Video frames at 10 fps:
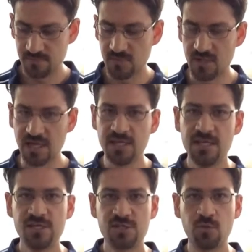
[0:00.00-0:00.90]
Okay,
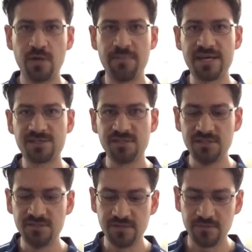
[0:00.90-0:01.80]
so what I'm actually
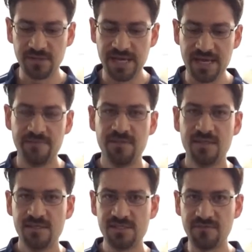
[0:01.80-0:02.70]
doing with that
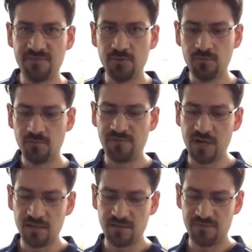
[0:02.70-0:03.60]
is if you
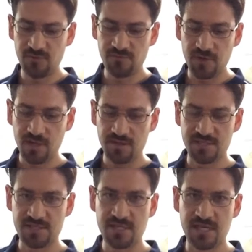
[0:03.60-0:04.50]
follow the
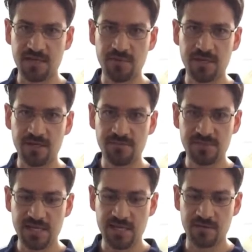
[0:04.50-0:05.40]
stick when it comes
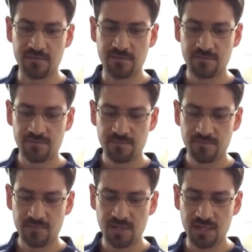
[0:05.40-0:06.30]
down,
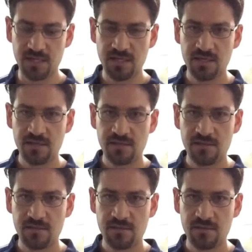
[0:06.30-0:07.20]
okay,
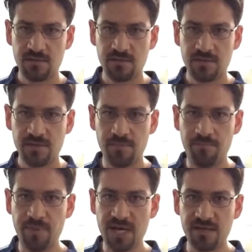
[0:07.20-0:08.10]
the
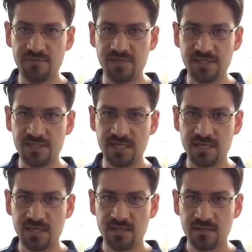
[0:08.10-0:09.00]
butt of the
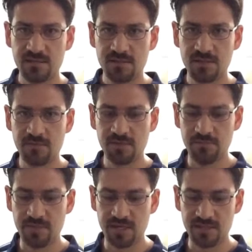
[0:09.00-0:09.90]
stick. Look at what the
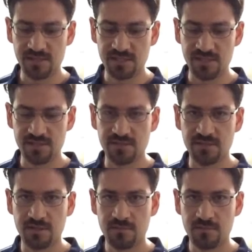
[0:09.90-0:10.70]
butt of the stick is doing.